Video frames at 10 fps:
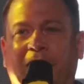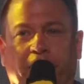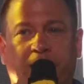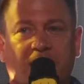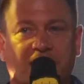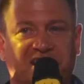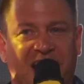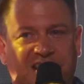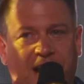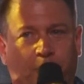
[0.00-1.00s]
record
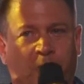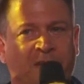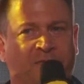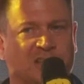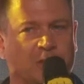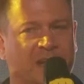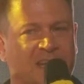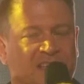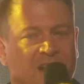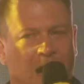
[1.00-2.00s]
stands at three
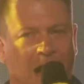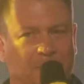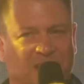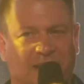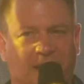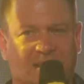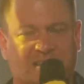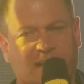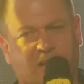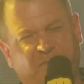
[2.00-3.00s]
victories opposite a
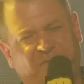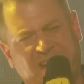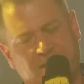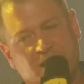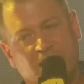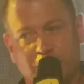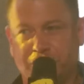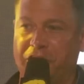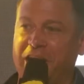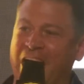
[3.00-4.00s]
single defeat.
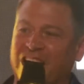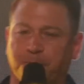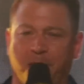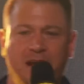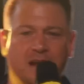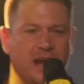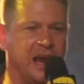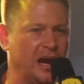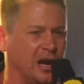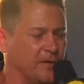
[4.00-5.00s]
She has been
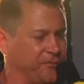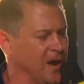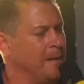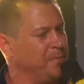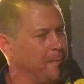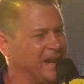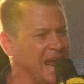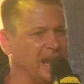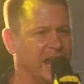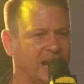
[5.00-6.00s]
here from the
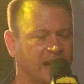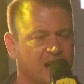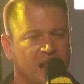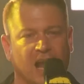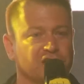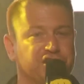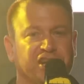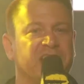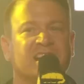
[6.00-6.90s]
beginning, and she